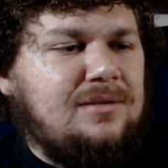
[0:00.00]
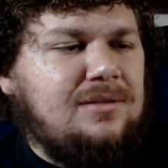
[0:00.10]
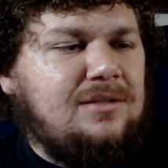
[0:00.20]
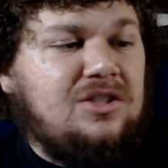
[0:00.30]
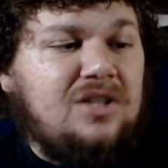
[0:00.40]

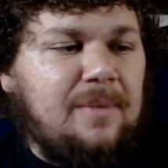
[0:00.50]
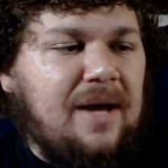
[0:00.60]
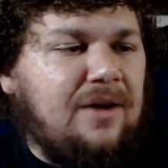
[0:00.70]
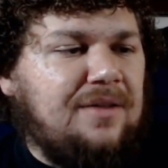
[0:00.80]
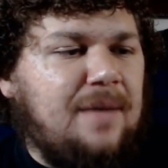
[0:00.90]

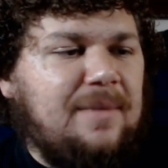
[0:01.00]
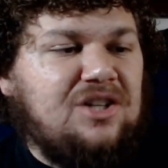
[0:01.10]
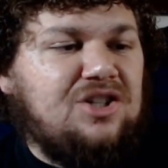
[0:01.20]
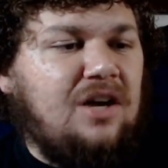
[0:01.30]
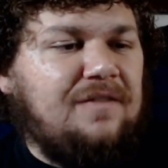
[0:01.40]
Somehow, that made
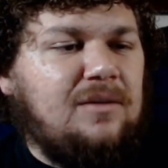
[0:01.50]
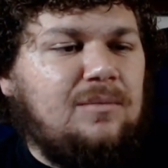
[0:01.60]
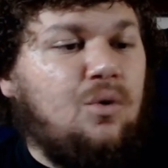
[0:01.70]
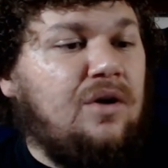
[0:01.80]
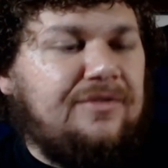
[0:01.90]
Chong feel
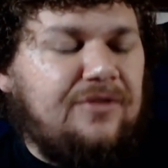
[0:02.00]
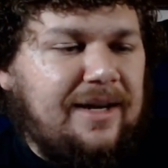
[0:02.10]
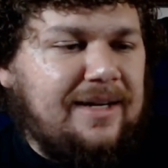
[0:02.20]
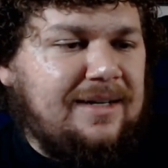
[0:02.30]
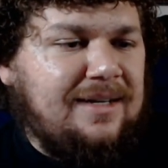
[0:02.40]
more
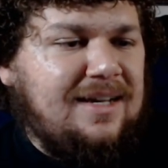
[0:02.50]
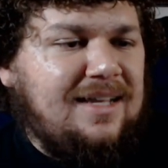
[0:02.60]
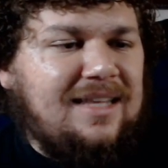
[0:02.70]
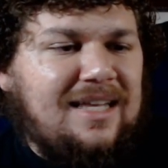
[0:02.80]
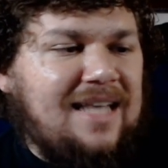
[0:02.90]
frightened.
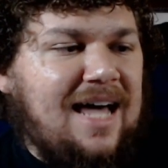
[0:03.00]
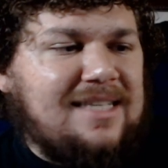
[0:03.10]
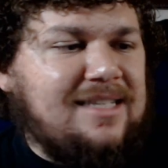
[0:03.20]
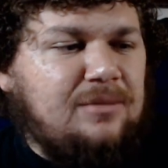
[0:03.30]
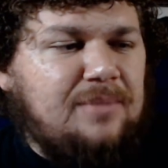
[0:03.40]
That
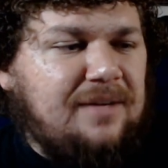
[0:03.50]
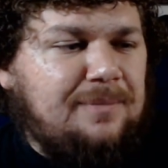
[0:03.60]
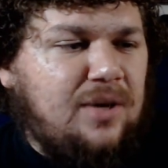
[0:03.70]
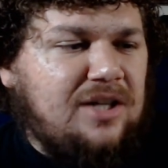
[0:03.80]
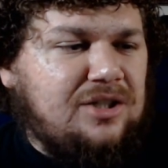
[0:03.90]
last little bit of
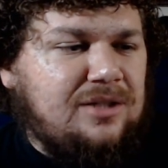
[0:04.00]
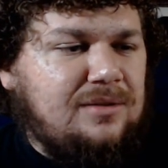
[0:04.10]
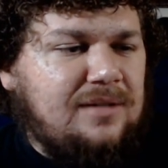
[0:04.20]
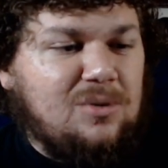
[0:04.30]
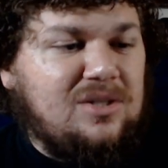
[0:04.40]
pressure.
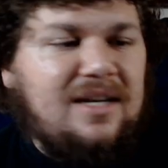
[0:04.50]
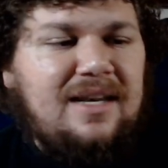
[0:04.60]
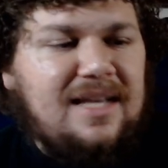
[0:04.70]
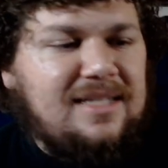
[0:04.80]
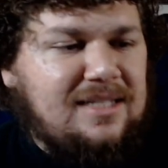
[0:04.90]
It was
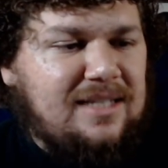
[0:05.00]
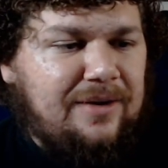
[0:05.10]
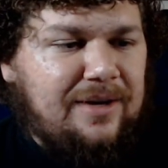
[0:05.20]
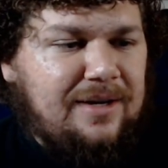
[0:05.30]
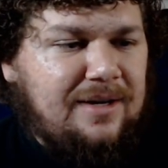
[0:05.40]

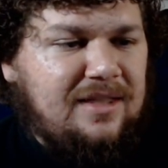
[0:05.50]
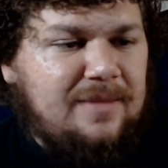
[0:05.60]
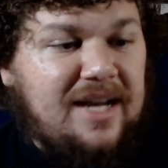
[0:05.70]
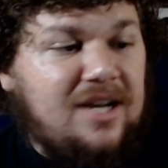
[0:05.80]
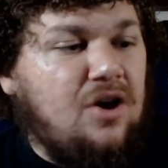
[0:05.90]
unnecessary. The
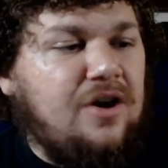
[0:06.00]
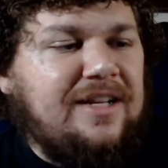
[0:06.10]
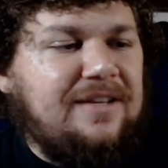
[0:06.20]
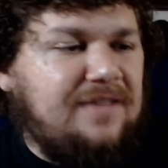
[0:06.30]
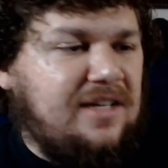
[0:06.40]
man had already
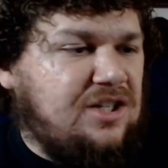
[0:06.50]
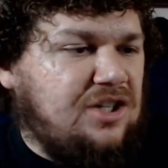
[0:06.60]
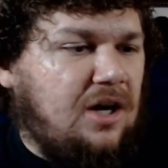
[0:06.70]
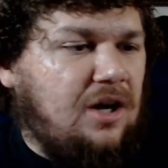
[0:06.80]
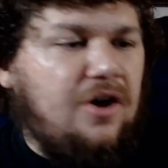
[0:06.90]
defeated
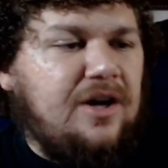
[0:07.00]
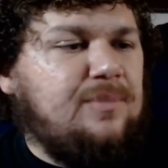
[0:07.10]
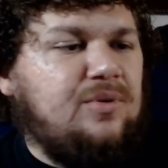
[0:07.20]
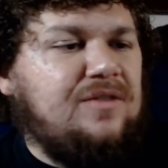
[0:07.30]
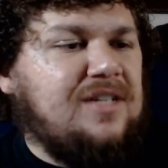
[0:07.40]
Chong, already
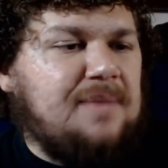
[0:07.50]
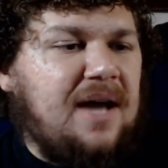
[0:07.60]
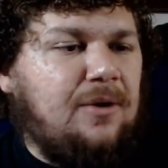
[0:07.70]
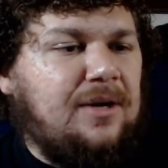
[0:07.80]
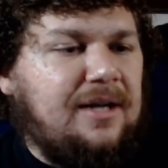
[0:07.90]
proved his
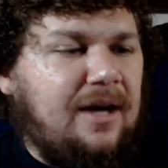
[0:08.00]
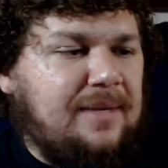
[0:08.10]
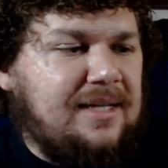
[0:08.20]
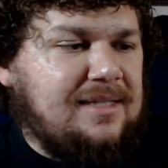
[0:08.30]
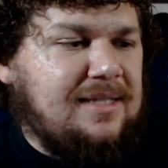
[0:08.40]
power and
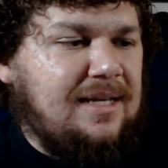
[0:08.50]
dominance.